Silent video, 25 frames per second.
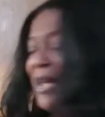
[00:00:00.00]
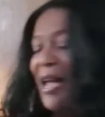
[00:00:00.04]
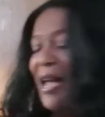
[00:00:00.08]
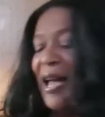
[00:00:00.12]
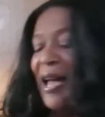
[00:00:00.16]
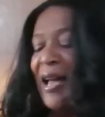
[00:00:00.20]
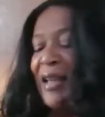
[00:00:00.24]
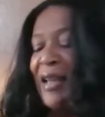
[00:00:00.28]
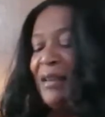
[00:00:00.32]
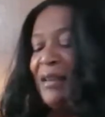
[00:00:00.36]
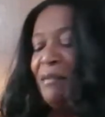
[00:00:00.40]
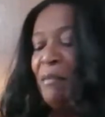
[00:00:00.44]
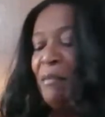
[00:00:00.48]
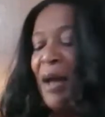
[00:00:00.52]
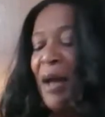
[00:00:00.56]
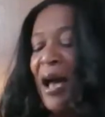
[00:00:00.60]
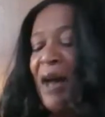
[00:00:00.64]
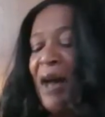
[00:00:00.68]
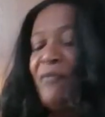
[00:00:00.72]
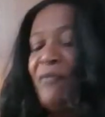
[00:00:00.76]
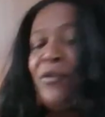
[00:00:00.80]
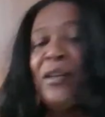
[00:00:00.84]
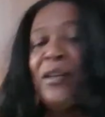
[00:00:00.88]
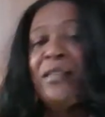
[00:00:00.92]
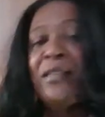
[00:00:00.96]
And I
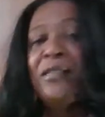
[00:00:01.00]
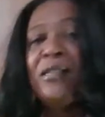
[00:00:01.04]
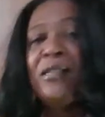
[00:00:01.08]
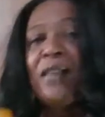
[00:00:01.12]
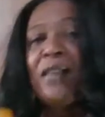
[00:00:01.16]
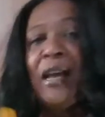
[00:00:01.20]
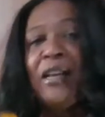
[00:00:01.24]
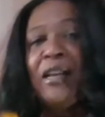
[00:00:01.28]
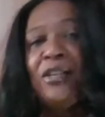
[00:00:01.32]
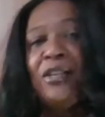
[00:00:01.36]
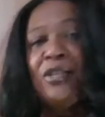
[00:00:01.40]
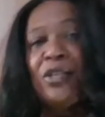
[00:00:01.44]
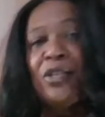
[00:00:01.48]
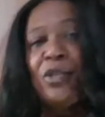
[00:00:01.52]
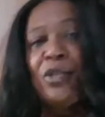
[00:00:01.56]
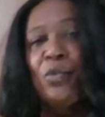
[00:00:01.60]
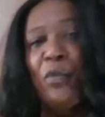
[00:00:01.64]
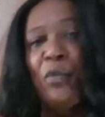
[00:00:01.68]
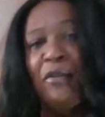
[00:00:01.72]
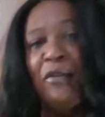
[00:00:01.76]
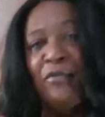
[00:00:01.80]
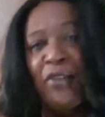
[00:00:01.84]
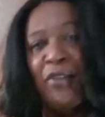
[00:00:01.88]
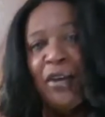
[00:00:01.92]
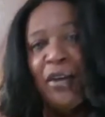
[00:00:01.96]
have a
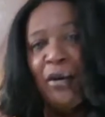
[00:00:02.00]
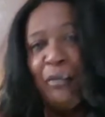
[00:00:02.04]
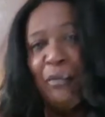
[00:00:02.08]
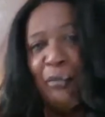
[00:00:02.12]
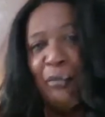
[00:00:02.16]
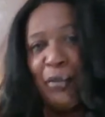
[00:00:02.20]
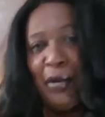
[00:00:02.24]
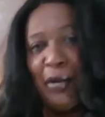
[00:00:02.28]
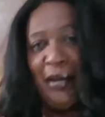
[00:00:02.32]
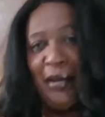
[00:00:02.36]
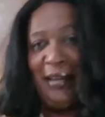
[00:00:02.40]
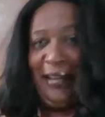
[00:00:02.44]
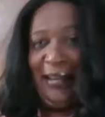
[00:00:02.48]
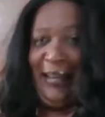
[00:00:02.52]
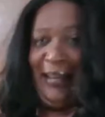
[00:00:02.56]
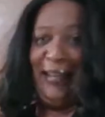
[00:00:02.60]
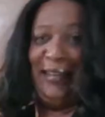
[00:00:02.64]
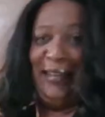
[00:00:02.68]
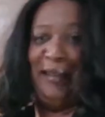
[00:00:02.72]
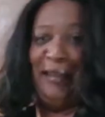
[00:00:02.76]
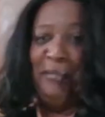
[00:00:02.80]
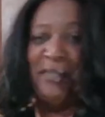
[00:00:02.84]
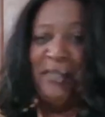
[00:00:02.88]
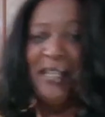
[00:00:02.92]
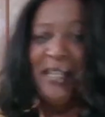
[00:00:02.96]
swivel up
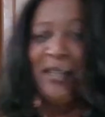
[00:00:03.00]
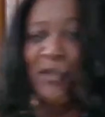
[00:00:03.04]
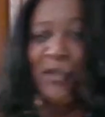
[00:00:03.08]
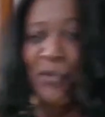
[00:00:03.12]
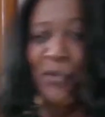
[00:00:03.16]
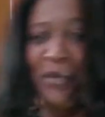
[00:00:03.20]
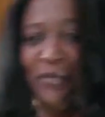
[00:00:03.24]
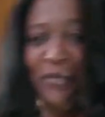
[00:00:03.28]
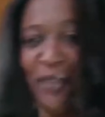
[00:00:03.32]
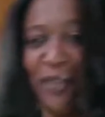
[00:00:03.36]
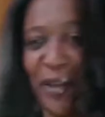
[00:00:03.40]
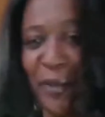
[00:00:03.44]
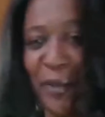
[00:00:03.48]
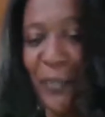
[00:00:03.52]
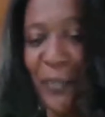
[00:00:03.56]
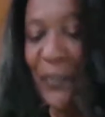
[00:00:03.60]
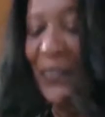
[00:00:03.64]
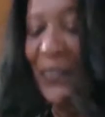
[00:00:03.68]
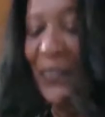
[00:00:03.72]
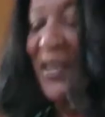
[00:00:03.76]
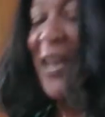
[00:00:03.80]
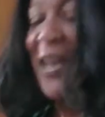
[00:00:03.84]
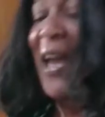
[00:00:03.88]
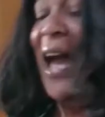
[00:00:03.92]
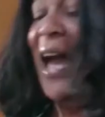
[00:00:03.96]
Them say swivel up.
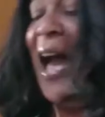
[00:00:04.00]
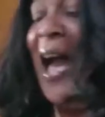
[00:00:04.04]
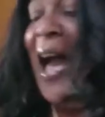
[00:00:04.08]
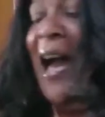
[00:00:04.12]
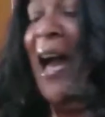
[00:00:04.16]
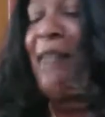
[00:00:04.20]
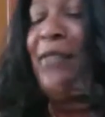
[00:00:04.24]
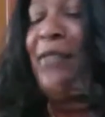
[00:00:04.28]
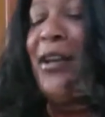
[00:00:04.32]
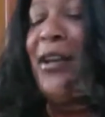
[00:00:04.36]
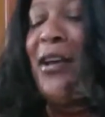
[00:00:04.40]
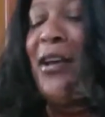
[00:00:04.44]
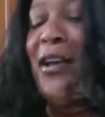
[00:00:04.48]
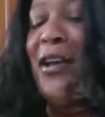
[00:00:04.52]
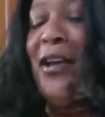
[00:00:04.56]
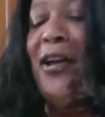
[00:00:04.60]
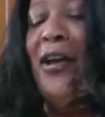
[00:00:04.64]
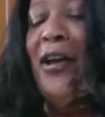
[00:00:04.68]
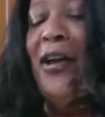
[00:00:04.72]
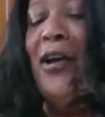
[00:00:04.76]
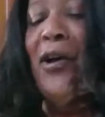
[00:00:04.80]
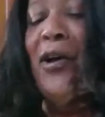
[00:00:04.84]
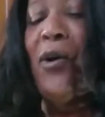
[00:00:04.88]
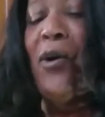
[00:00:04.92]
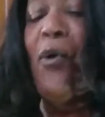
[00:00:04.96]
I have a
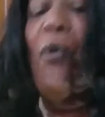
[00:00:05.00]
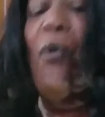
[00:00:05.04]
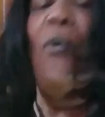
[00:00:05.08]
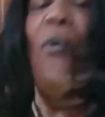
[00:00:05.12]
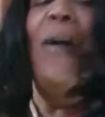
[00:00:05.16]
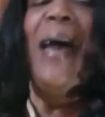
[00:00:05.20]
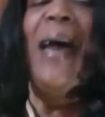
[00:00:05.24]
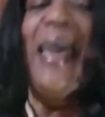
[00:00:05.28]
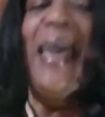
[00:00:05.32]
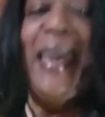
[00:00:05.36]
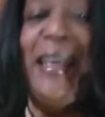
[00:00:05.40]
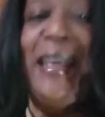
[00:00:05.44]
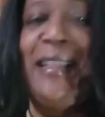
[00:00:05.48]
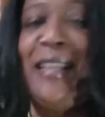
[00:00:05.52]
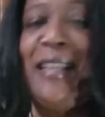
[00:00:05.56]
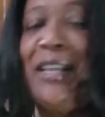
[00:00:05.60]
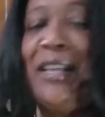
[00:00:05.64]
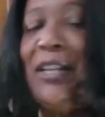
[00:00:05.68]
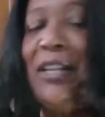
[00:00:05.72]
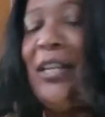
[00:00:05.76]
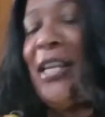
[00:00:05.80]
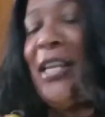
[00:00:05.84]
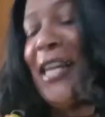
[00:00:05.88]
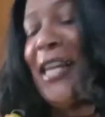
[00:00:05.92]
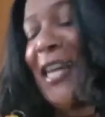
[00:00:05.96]
quail
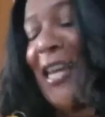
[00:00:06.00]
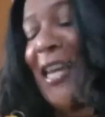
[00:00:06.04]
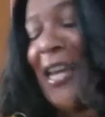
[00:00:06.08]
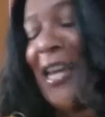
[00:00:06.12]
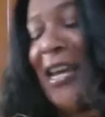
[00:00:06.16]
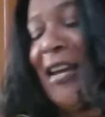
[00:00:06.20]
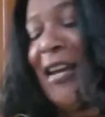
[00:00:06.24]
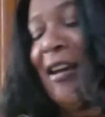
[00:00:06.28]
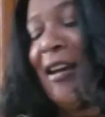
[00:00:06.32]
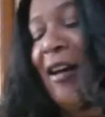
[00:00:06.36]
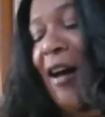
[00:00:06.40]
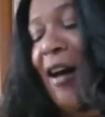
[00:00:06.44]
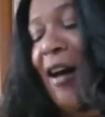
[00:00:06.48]
looking